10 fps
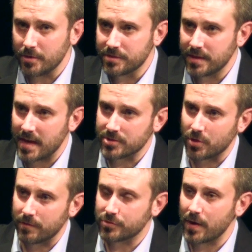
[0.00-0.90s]
You see that
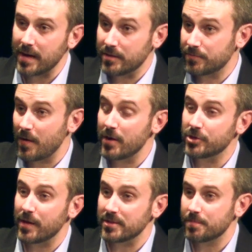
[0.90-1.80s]
sort of. Tra it's very
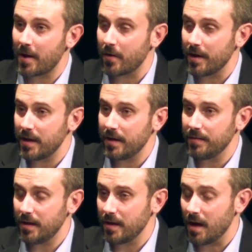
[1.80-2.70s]
transparent
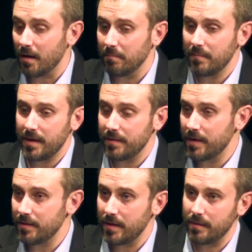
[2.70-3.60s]
in the um, in
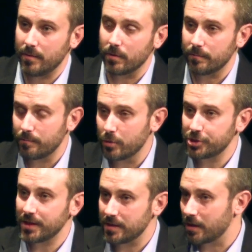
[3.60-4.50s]
in the
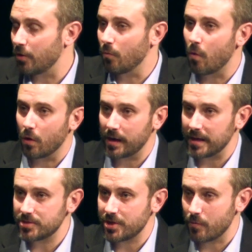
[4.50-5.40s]
pushing to go to war
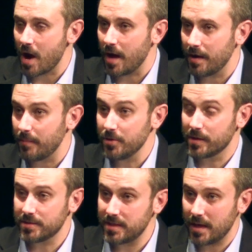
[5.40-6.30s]
against Iran. I mean, you
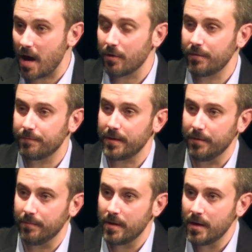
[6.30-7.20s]
can see it out in
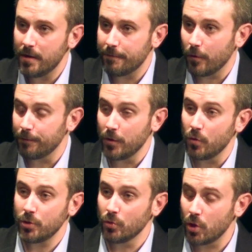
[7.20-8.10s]
in full
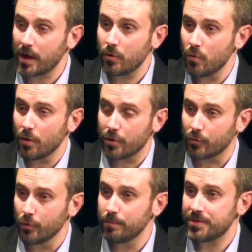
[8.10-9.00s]
view, and you look at who are the
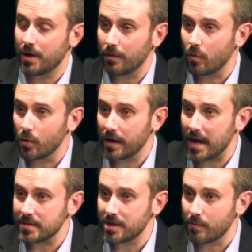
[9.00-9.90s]
groups that are
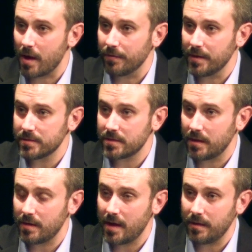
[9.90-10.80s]
organizing around this,
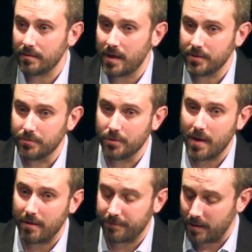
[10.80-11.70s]
and and and you do
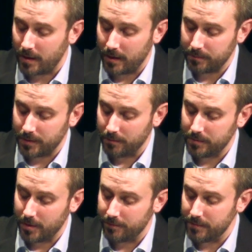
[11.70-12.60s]
have uh, you know
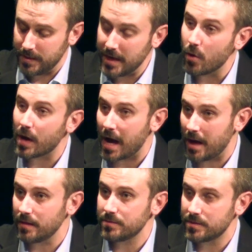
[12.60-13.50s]
you have
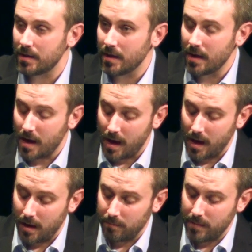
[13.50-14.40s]
neocons,
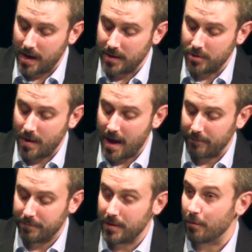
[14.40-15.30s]
um, and then you
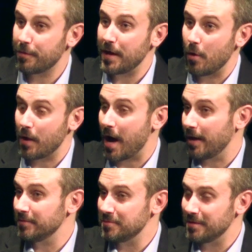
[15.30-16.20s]
have you know
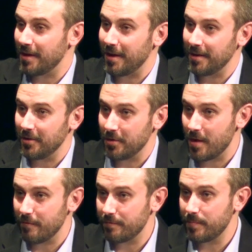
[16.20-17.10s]
theocons. Uh, you know, you
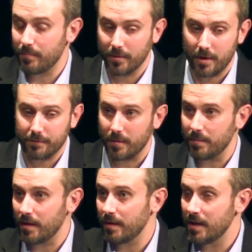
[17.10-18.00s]
have people that are from
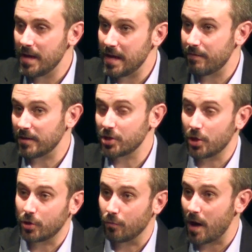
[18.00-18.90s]
the
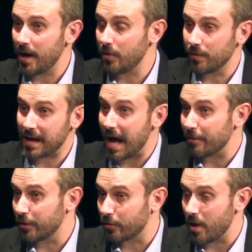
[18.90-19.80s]
evangelical right or the
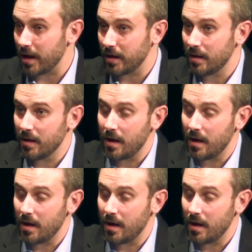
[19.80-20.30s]
Catholic right.